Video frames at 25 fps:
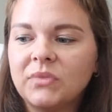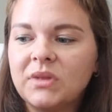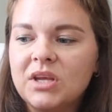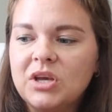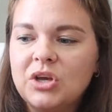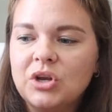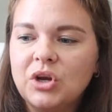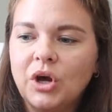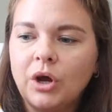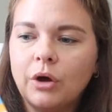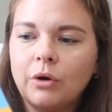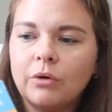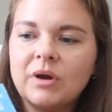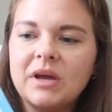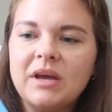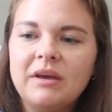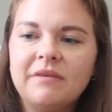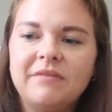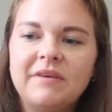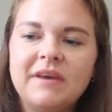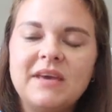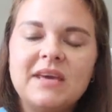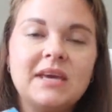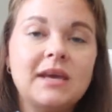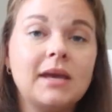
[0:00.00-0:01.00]
you know,
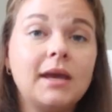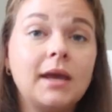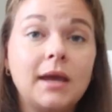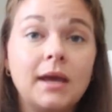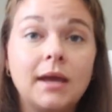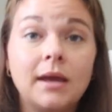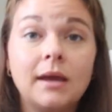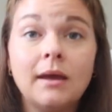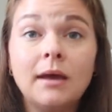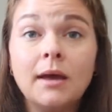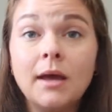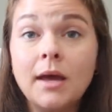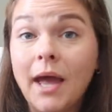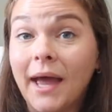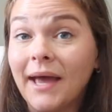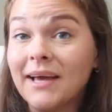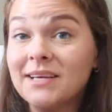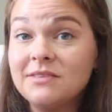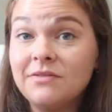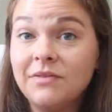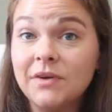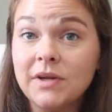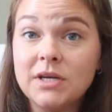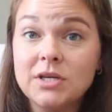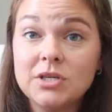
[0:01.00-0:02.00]
if he
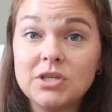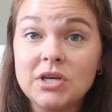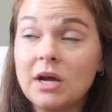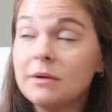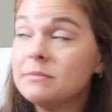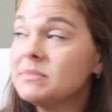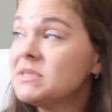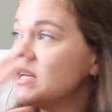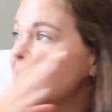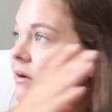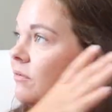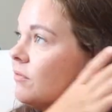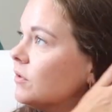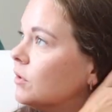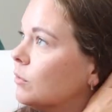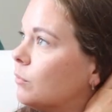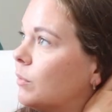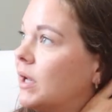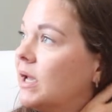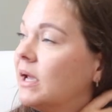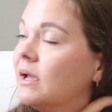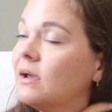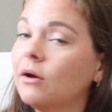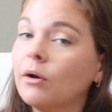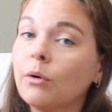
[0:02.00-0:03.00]
has finished up stuff for the
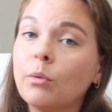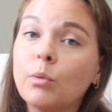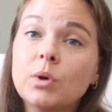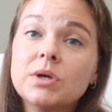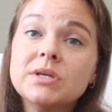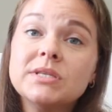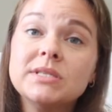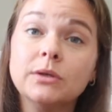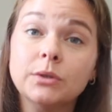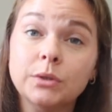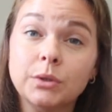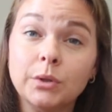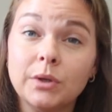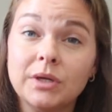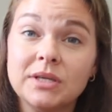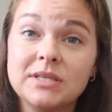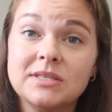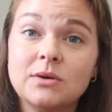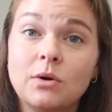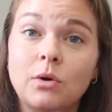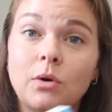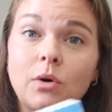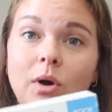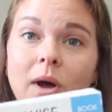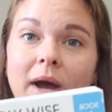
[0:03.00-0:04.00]
week or we're still doing
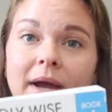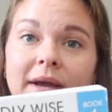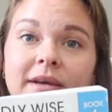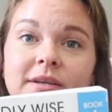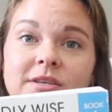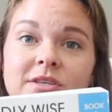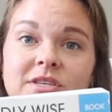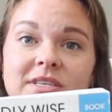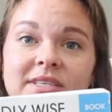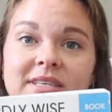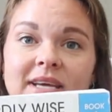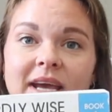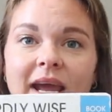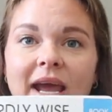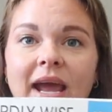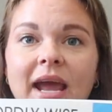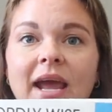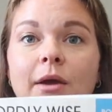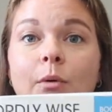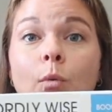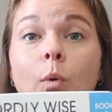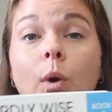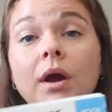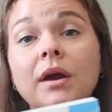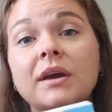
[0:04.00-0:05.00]
school, I can just say,
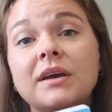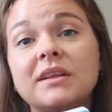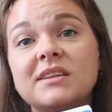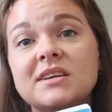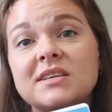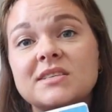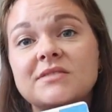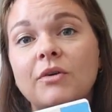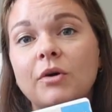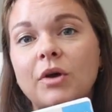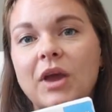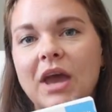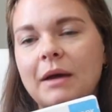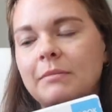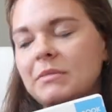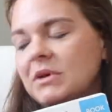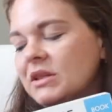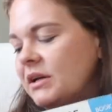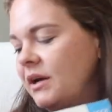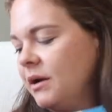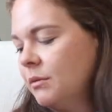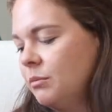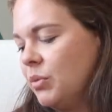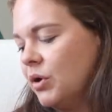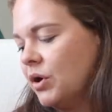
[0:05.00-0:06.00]
hey, work in this
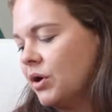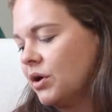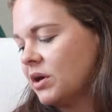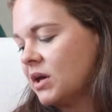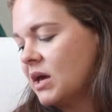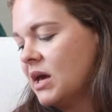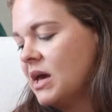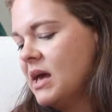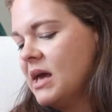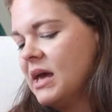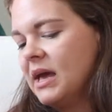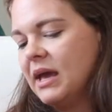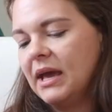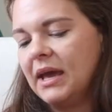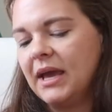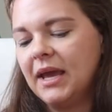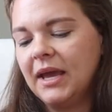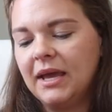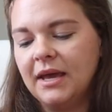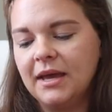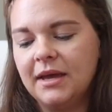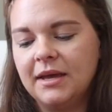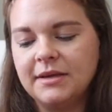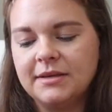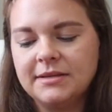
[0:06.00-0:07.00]
vocabulary book,
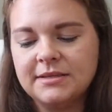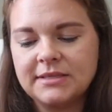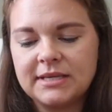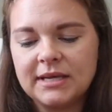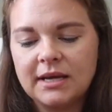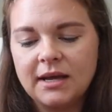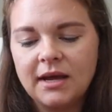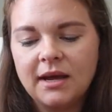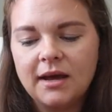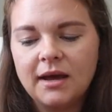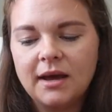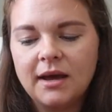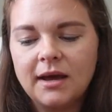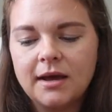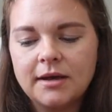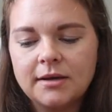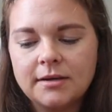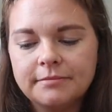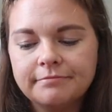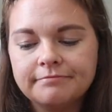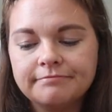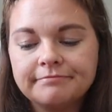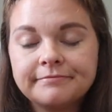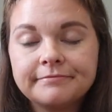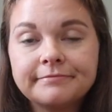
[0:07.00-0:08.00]
and
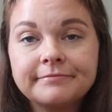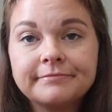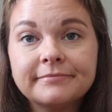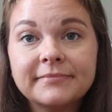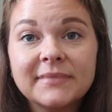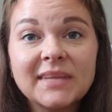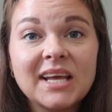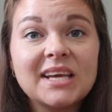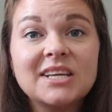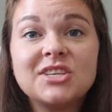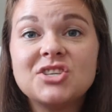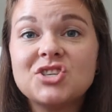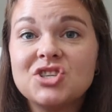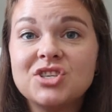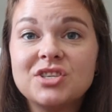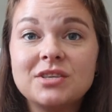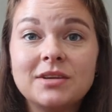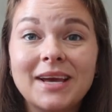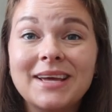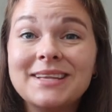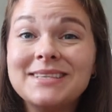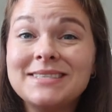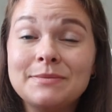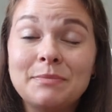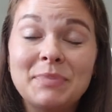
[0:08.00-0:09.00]

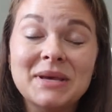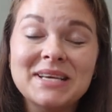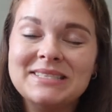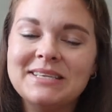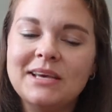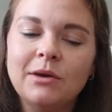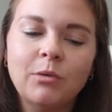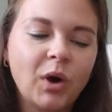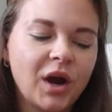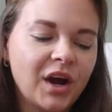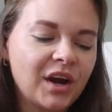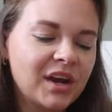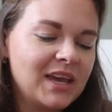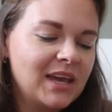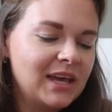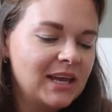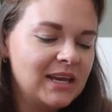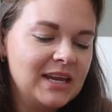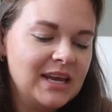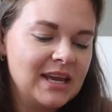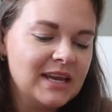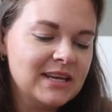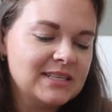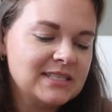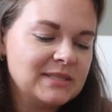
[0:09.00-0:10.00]
it's busy work.
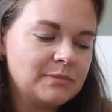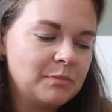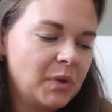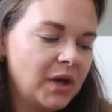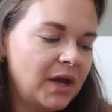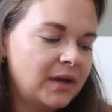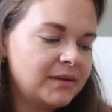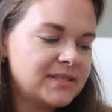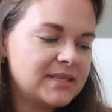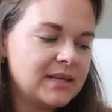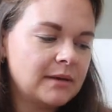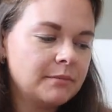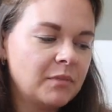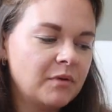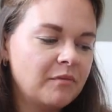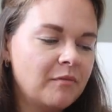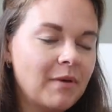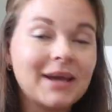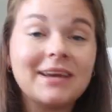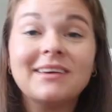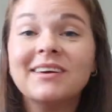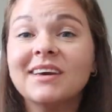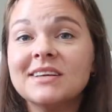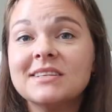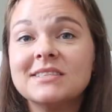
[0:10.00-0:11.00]
It is, but some of
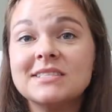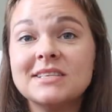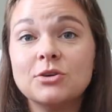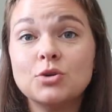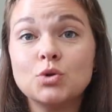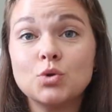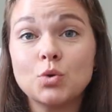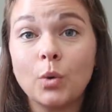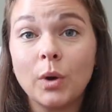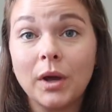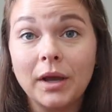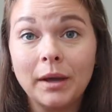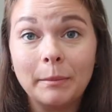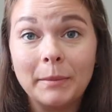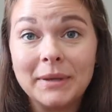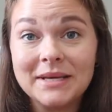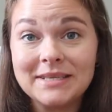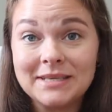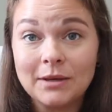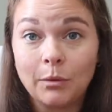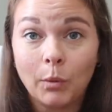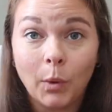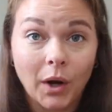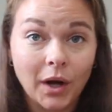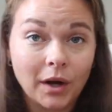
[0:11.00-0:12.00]
my kids enjoy
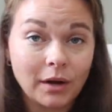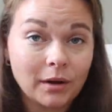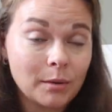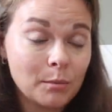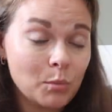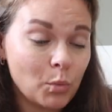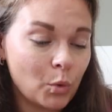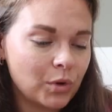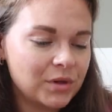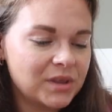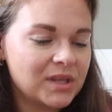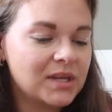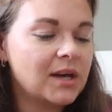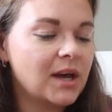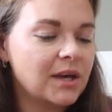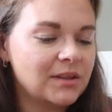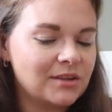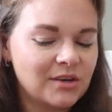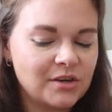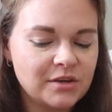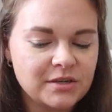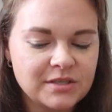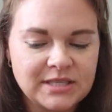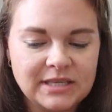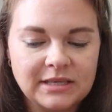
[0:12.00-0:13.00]
busy work more than
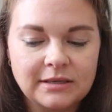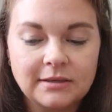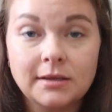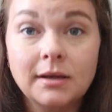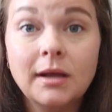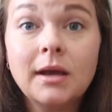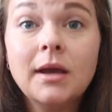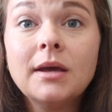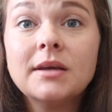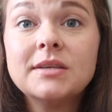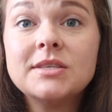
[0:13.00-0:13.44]
others and